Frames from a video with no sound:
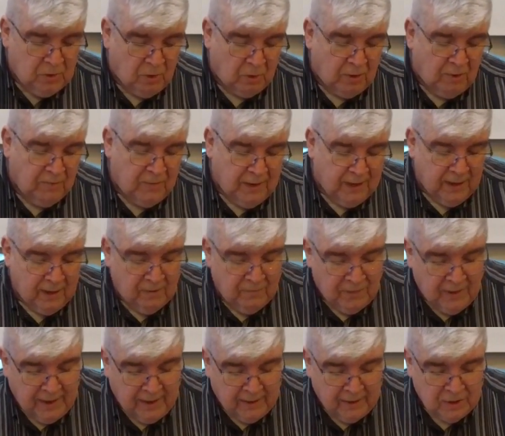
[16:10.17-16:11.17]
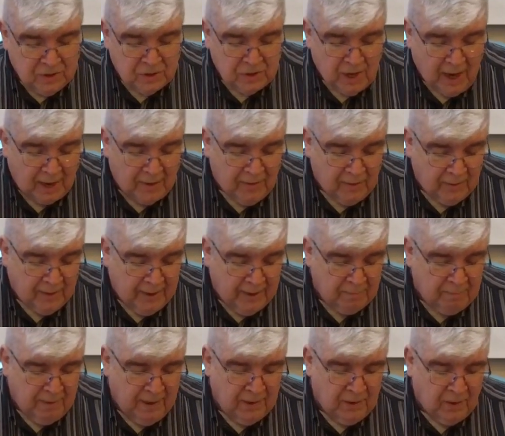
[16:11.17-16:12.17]
nor of any of theirs, neither
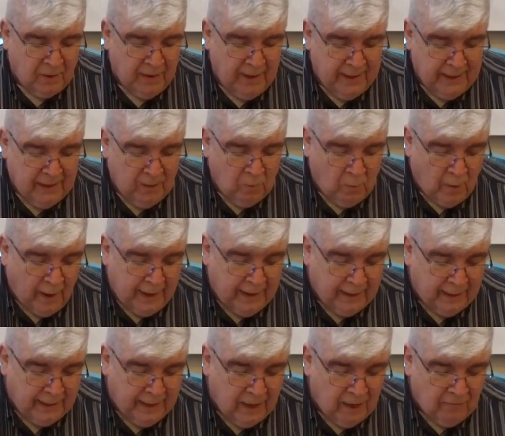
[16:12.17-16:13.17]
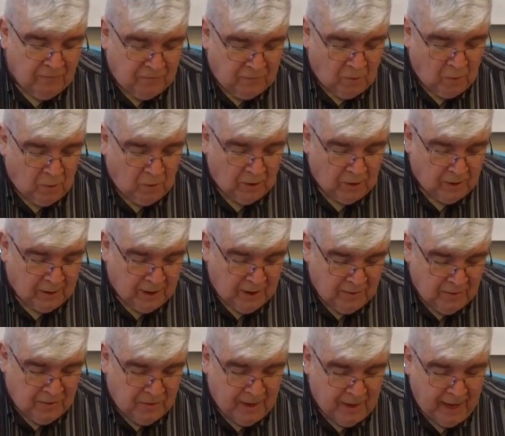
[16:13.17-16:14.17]
be there any wailing
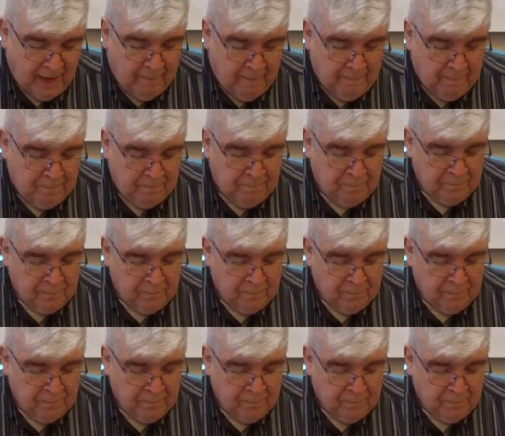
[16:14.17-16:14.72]
for them.